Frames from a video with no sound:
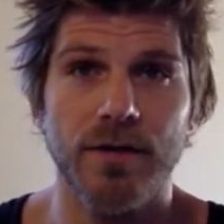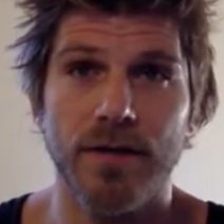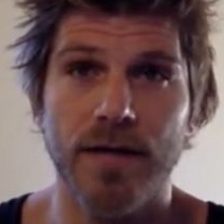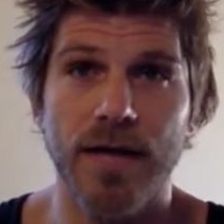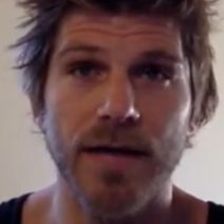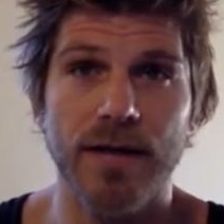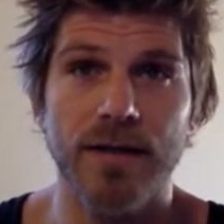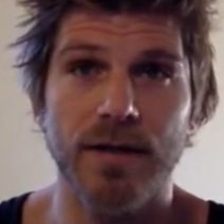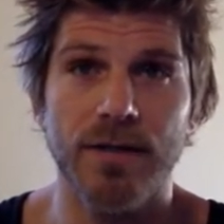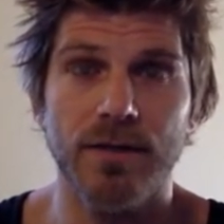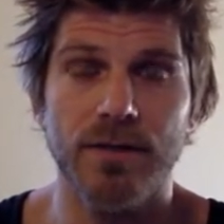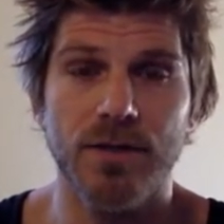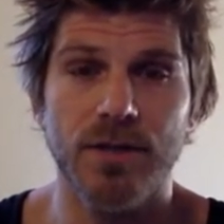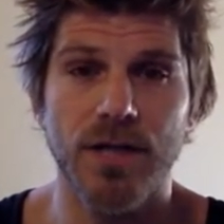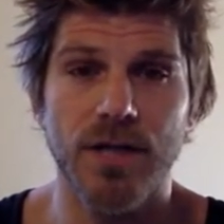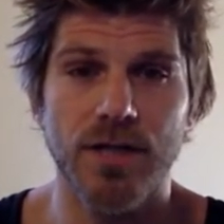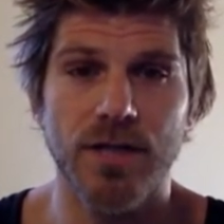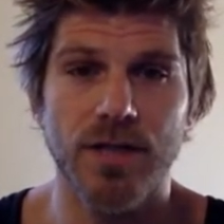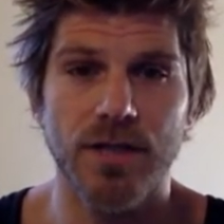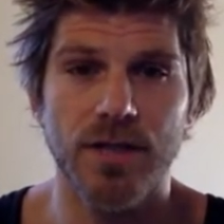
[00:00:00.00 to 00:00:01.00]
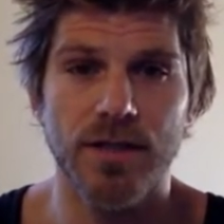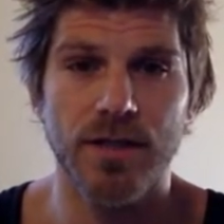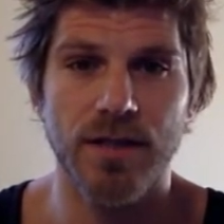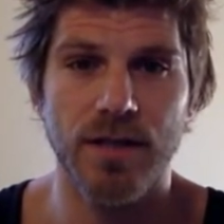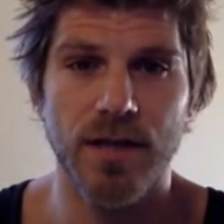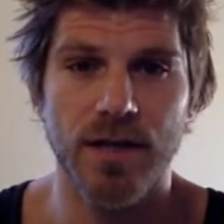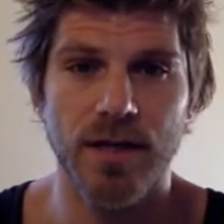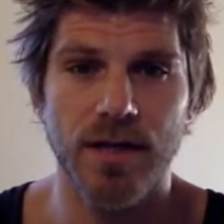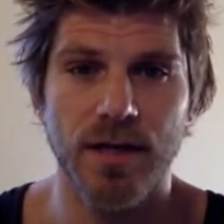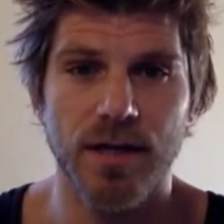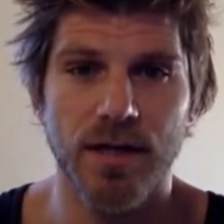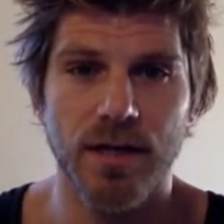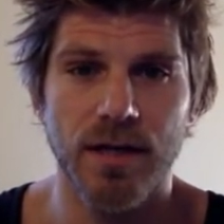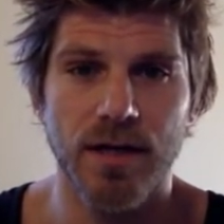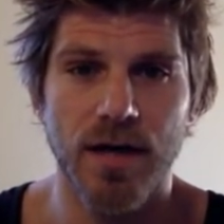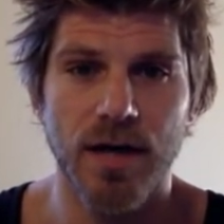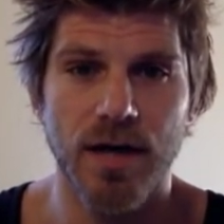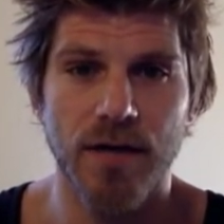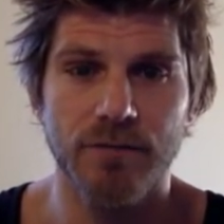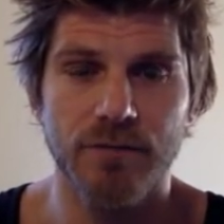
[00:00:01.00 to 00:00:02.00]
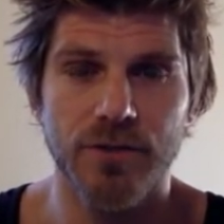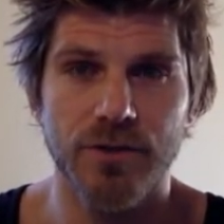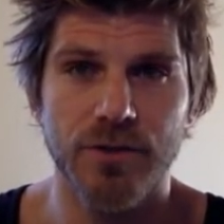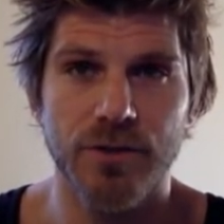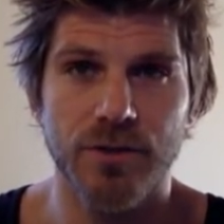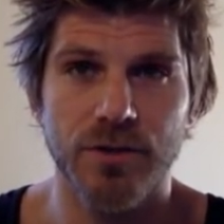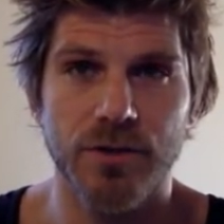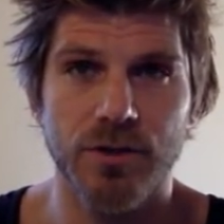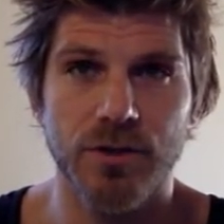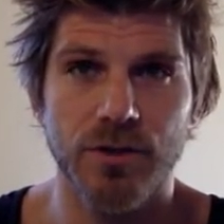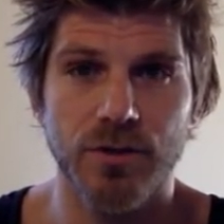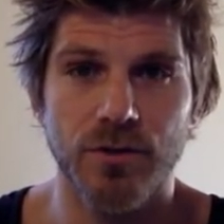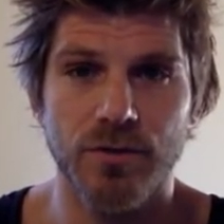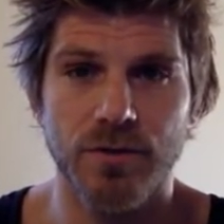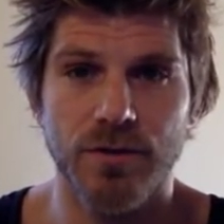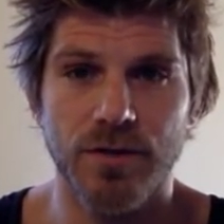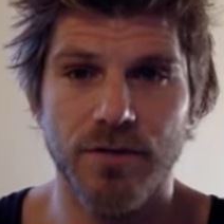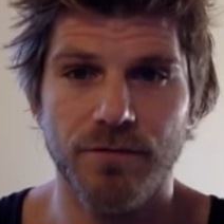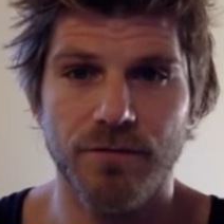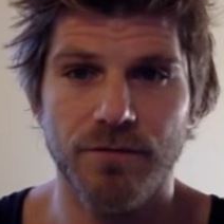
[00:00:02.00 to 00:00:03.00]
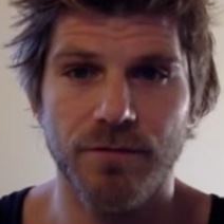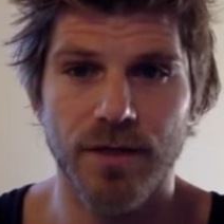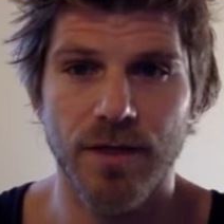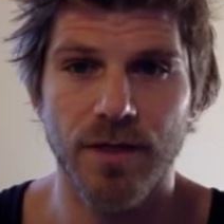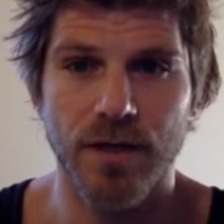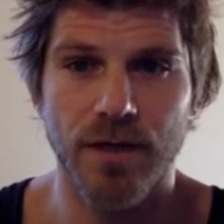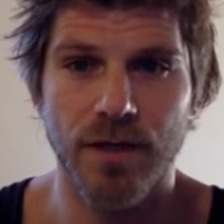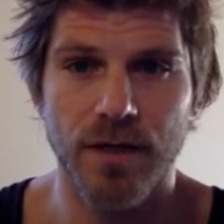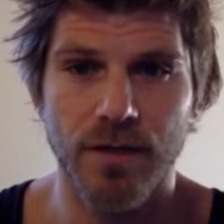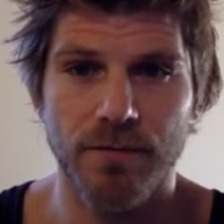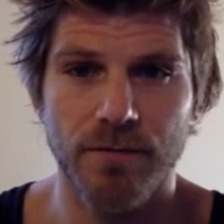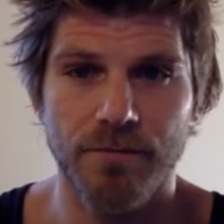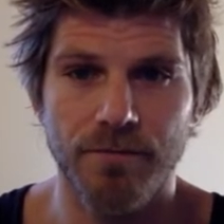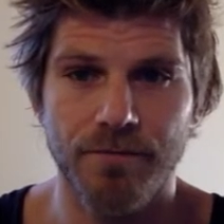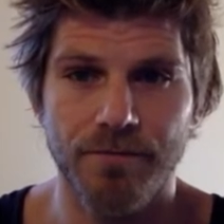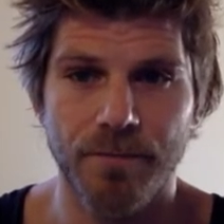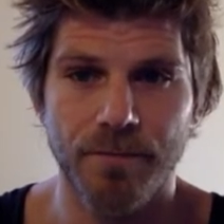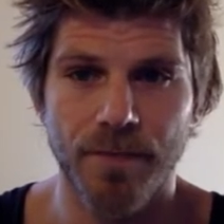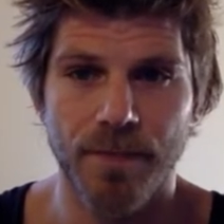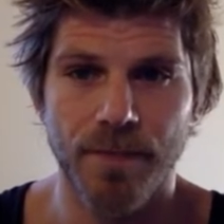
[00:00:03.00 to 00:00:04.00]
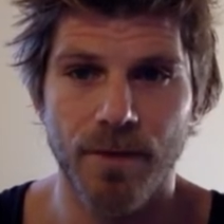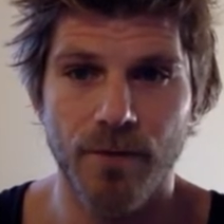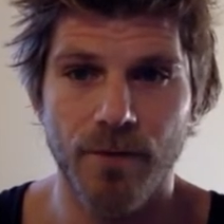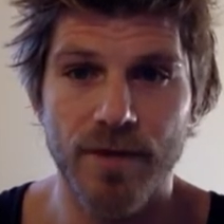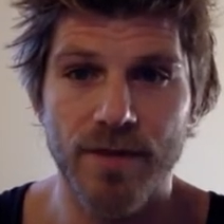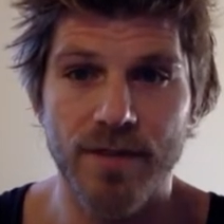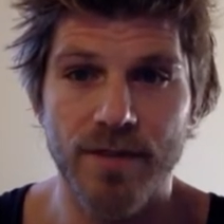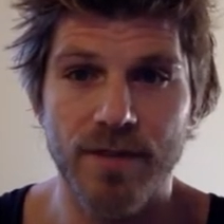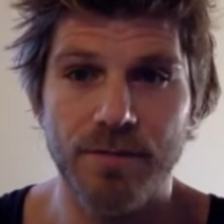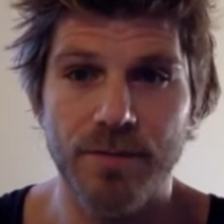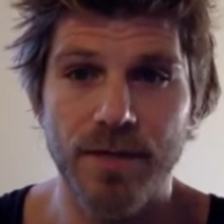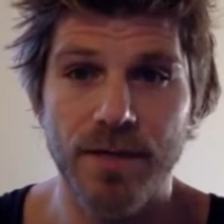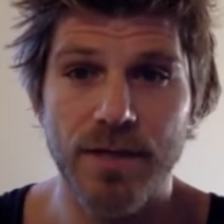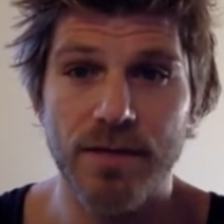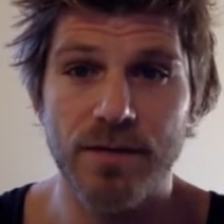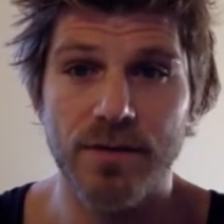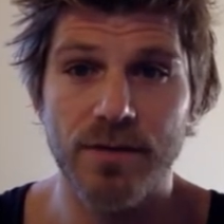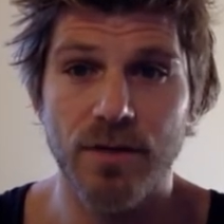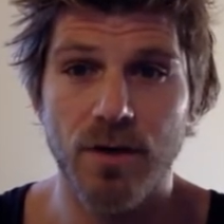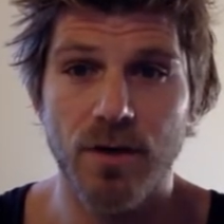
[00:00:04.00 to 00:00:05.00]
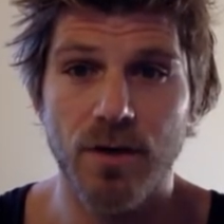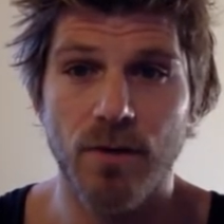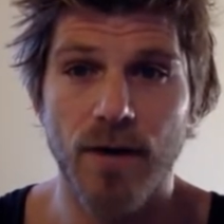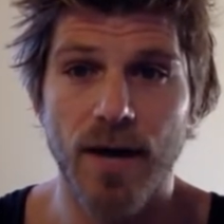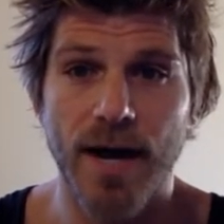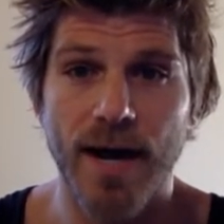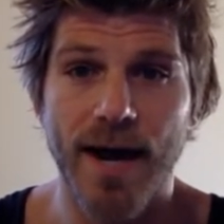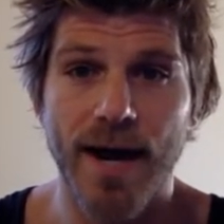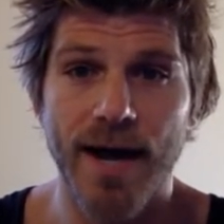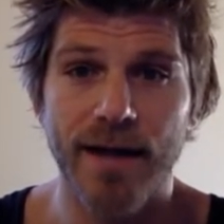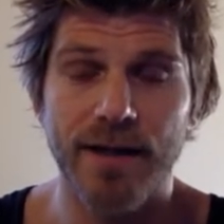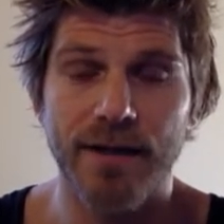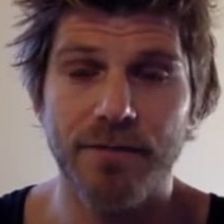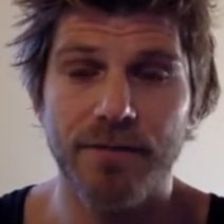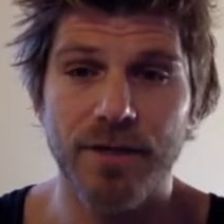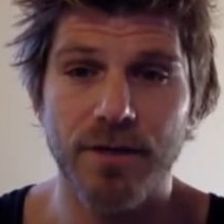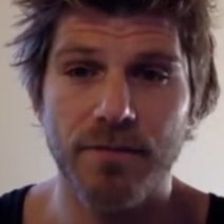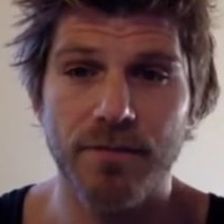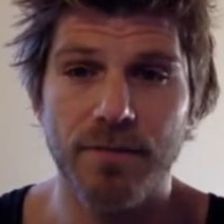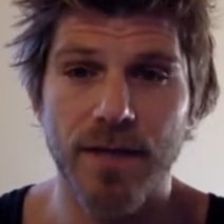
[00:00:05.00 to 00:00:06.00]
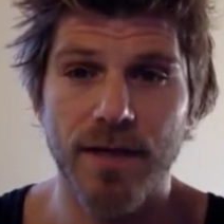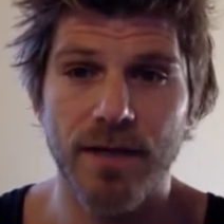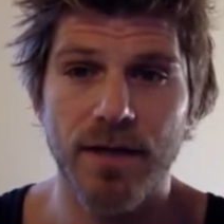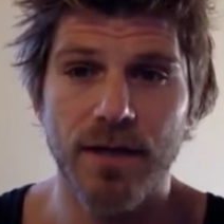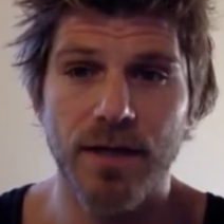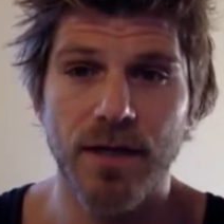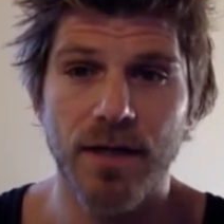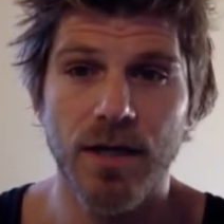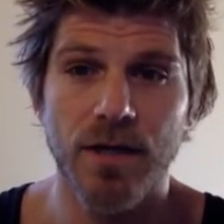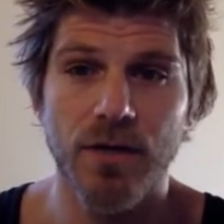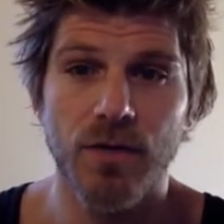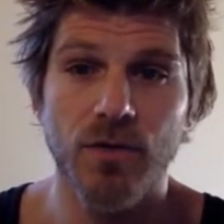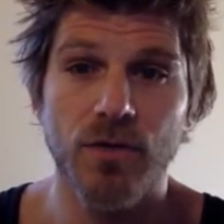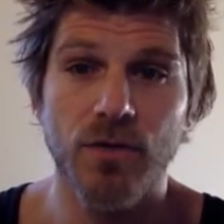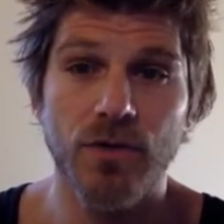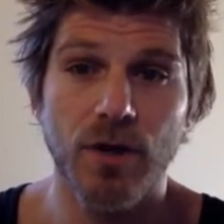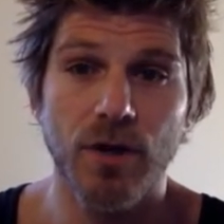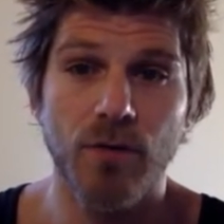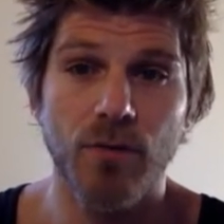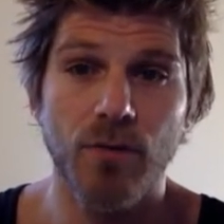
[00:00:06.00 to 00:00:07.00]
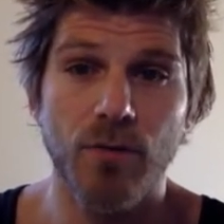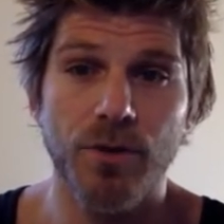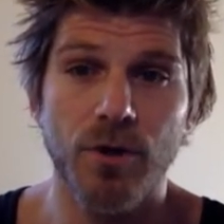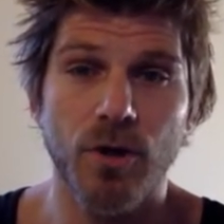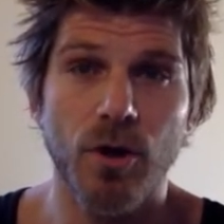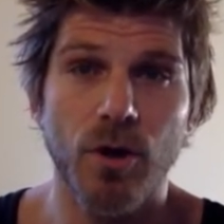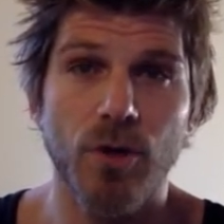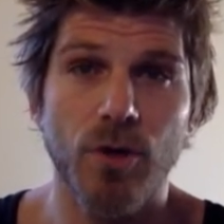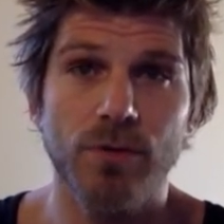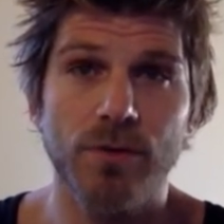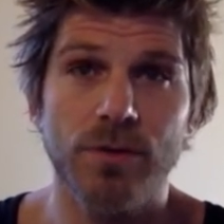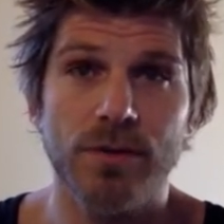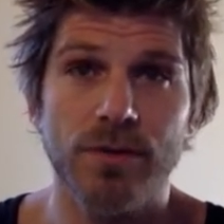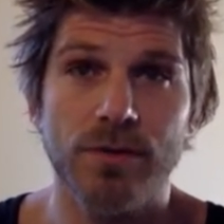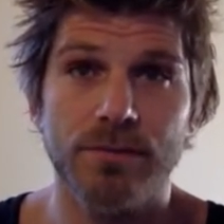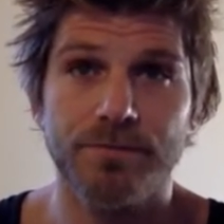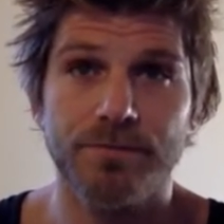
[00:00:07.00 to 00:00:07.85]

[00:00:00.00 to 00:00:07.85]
That doesn't change anything. I'm just going to show you the different recipes. So I highly recommend you start with the oats.